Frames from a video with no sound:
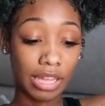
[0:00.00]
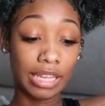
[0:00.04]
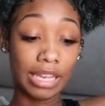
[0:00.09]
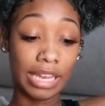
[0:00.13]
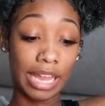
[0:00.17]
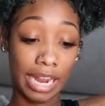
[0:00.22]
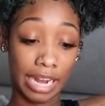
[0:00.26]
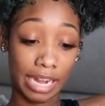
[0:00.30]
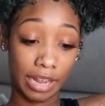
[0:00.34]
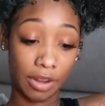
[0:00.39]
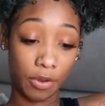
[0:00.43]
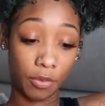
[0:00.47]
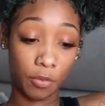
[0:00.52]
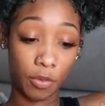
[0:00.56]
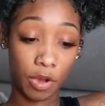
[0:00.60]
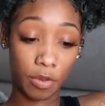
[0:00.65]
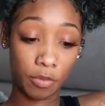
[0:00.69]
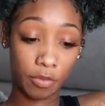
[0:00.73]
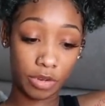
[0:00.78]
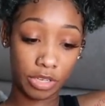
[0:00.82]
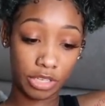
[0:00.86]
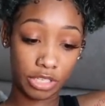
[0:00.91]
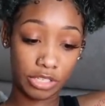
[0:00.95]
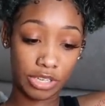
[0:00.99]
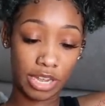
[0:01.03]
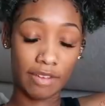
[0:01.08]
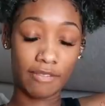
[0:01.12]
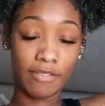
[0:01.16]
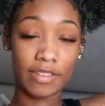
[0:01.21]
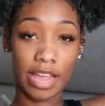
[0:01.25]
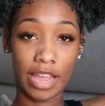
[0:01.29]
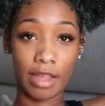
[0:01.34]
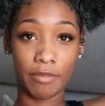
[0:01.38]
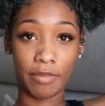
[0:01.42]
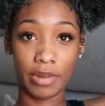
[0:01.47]
Layden, what would you have
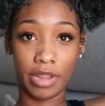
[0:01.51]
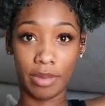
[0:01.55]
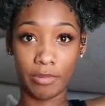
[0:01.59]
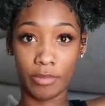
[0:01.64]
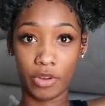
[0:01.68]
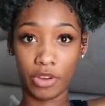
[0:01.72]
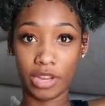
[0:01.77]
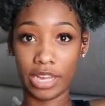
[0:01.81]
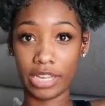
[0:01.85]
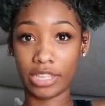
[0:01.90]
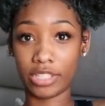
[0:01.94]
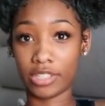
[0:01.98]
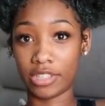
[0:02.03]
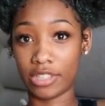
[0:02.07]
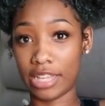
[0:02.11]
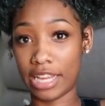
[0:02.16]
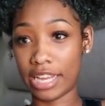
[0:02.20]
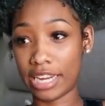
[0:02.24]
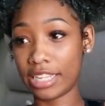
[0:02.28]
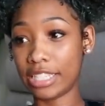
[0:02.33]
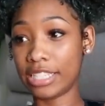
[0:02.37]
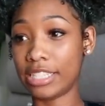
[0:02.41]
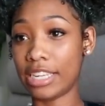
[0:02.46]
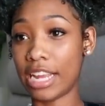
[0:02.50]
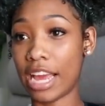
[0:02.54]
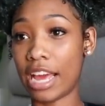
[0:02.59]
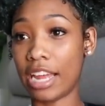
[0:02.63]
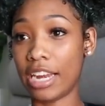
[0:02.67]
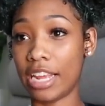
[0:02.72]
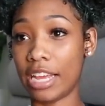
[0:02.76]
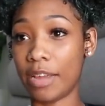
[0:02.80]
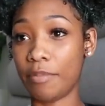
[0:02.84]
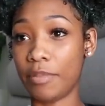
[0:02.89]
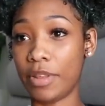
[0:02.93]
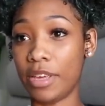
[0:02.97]
named him? Okay, so Layden's
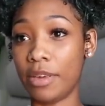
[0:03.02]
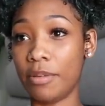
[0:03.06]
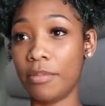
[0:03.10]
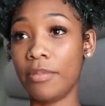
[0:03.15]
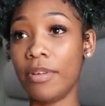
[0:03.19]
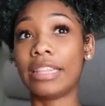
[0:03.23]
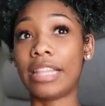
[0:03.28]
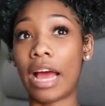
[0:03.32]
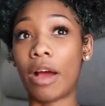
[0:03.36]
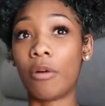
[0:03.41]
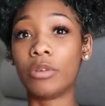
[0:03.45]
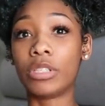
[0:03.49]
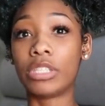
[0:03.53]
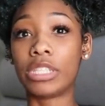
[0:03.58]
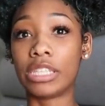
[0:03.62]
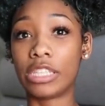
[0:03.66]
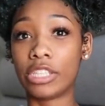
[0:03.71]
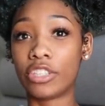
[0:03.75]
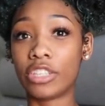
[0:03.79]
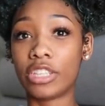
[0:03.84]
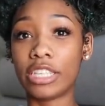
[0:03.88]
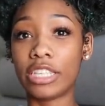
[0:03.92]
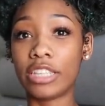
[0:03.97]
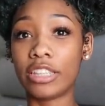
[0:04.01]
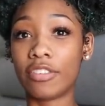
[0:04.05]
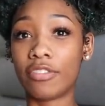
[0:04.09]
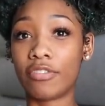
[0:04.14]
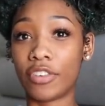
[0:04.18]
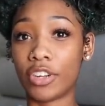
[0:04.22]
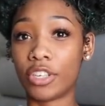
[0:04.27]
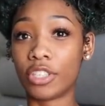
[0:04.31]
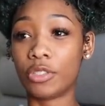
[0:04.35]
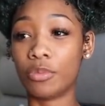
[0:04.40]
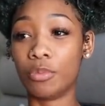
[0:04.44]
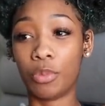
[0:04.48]
dad named him. That was literally the
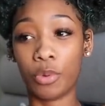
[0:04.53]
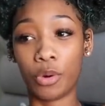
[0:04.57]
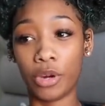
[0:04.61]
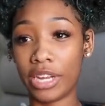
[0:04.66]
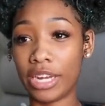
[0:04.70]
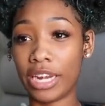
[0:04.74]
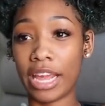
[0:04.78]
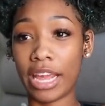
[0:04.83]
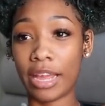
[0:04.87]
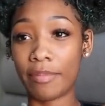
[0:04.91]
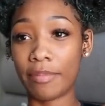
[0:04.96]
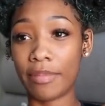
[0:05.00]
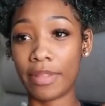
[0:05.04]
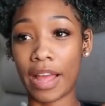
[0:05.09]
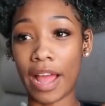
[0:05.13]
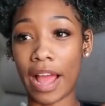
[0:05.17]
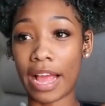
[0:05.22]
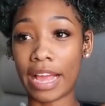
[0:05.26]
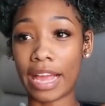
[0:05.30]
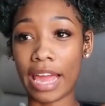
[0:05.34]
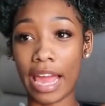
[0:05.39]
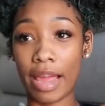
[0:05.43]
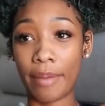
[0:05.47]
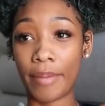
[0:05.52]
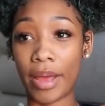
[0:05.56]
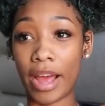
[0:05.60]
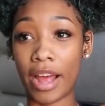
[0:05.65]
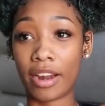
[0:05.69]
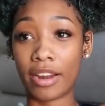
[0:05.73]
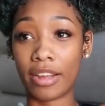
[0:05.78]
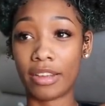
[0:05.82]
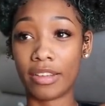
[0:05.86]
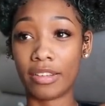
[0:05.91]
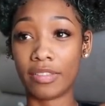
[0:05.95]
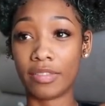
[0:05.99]
first boy name that came
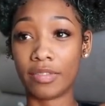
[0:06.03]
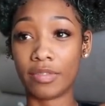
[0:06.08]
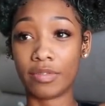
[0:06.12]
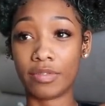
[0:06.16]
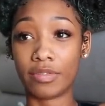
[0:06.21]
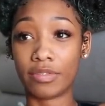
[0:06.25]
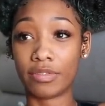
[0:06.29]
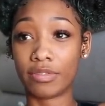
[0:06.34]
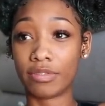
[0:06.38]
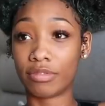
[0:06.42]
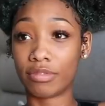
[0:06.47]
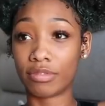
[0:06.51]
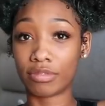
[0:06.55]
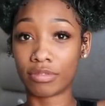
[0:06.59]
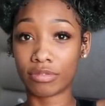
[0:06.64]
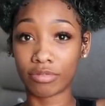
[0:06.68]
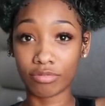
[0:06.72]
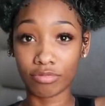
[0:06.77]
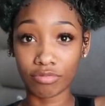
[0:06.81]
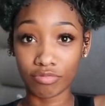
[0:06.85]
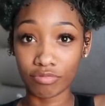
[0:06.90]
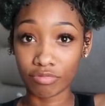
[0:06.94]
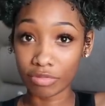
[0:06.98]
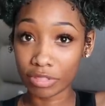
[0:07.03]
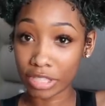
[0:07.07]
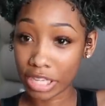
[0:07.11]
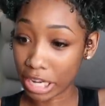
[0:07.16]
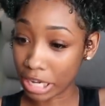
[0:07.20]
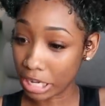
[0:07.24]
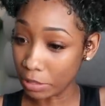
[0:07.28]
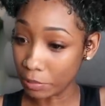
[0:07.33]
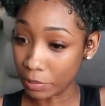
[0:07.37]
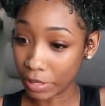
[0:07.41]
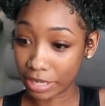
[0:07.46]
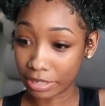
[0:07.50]
out of
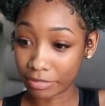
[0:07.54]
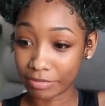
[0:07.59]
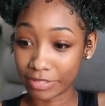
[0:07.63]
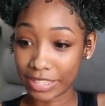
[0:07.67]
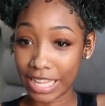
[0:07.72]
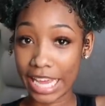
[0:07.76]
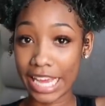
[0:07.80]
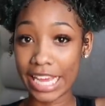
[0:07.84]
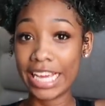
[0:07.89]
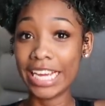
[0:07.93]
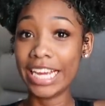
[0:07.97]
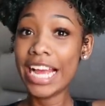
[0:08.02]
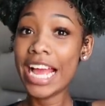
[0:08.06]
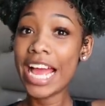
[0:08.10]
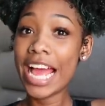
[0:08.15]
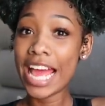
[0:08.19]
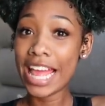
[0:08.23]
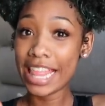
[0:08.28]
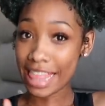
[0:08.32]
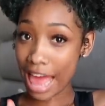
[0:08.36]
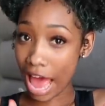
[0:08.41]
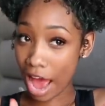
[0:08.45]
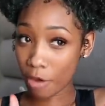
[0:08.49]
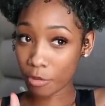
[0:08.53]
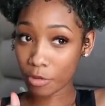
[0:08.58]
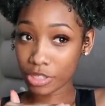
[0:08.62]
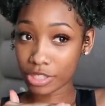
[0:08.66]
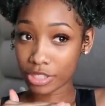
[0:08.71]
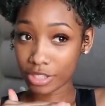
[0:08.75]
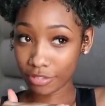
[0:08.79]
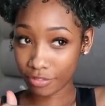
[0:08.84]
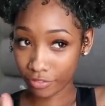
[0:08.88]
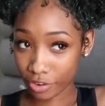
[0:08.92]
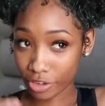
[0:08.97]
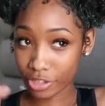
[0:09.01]
anywhere. Like that was
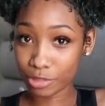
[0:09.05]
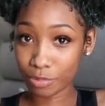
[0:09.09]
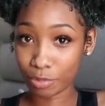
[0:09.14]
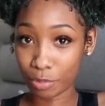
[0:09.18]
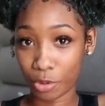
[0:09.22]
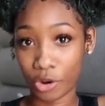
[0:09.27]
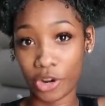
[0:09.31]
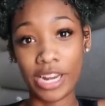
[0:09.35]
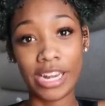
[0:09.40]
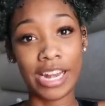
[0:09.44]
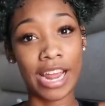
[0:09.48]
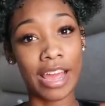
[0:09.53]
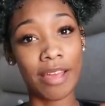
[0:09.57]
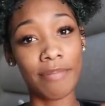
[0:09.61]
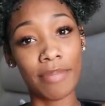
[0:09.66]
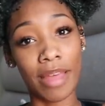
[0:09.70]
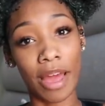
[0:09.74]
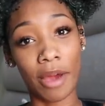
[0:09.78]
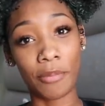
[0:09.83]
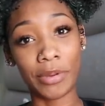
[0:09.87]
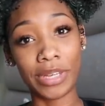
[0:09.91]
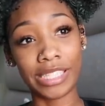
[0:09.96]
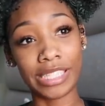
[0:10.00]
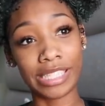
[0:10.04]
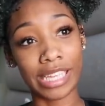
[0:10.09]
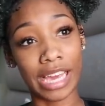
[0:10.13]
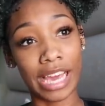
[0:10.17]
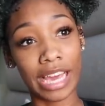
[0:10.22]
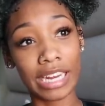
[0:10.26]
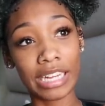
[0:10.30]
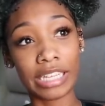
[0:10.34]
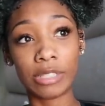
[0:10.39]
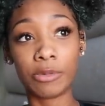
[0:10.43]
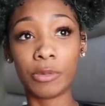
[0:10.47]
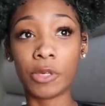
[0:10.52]
the first boy name that we
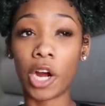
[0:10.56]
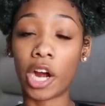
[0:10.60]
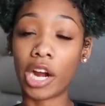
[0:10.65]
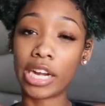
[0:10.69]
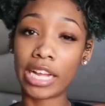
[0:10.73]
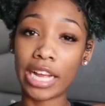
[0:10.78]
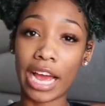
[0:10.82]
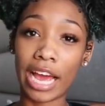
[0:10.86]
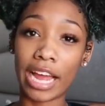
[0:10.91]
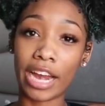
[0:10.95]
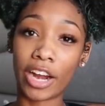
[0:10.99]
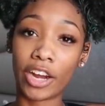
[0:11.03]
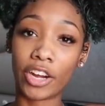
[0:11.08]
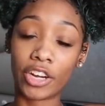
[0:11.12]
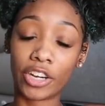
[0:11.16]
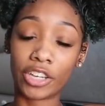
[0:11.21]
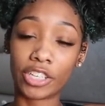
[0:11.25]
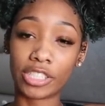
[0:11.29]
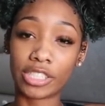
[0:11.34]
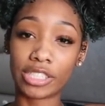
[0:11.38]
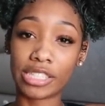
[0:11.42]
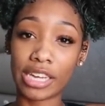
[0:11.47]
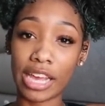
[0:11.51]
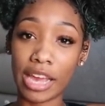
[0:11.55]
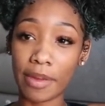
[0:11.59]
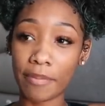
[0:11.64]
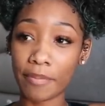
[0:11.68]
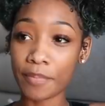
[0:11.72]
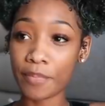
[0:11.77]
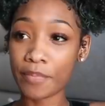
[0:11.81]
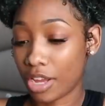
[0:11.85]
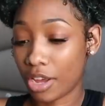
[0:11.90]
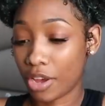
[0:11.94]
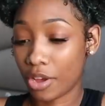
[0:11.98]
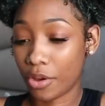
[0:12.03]
said because we already had our girl's
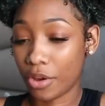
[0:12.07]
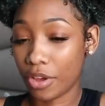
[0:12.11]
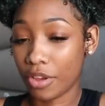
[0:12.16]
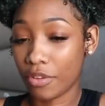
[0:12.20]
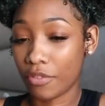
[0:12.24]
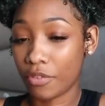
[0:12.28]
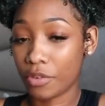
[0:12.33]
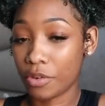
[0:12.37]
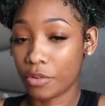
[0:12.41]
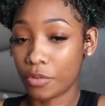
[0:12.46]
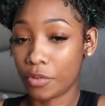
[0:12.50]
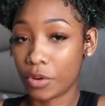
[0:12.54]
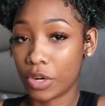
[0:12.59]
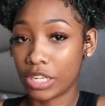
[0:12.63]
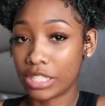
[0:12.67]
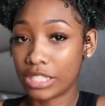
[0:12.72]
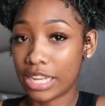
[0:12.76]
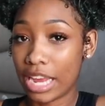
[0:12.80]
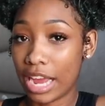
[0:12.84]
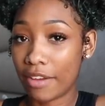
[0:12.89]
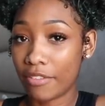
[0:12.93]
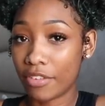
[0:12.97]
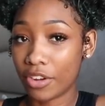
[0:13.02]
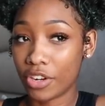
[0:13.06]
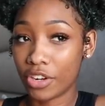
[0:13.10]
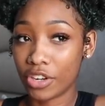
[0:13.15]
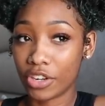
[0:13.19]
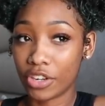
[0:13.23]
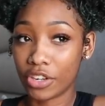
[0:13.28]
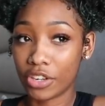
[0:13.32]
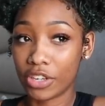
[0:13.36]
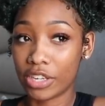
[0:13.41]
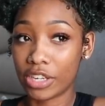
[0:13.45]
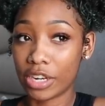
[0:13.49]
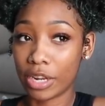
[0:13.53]
name. So if we were to have a
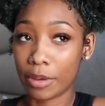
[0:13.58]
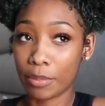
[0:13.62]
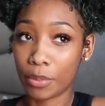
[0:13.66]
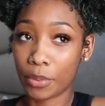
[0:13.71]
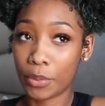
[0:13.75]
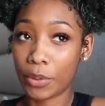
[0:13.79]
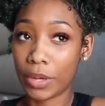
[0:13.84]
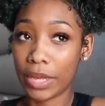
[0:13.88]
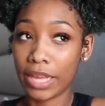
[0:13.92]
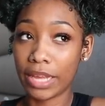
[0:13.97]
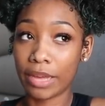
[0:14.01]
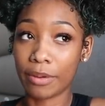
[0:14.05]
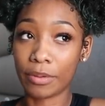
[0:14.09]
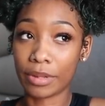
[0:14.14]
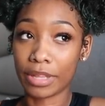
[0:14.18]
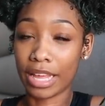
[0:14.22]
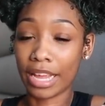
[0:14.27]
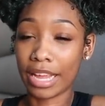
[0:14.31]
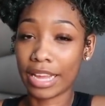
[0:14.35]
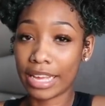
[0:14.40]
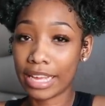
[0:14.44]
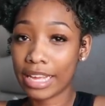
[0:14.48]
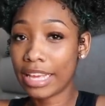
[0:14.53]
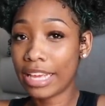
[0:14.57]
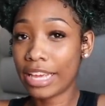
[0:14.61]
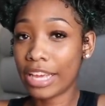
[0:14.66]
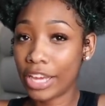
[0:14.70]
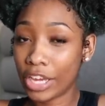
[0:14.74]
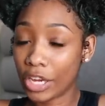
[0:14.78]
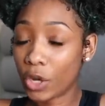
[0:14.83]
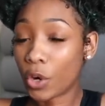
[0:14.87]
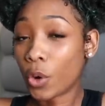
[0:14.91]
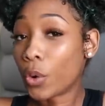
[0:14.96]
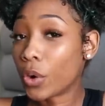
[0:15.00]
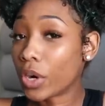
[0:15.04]
girl and a boy, it would like
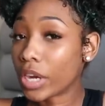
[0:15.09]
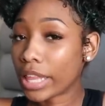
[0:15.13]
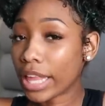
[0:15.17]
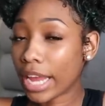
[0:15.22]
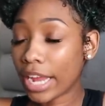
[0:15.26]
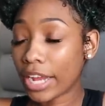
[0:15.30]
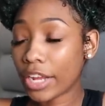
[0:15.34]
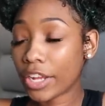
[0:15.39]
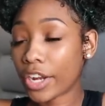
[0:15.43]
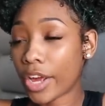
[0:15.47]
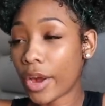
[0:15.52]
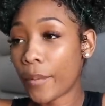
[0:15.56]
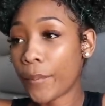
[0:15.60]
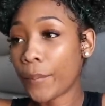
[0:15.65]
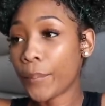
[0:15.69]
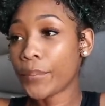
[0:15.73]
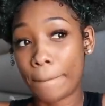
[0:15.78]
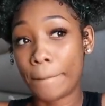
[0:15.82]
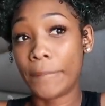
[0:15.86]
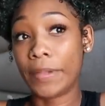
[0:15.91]
correlate, you know?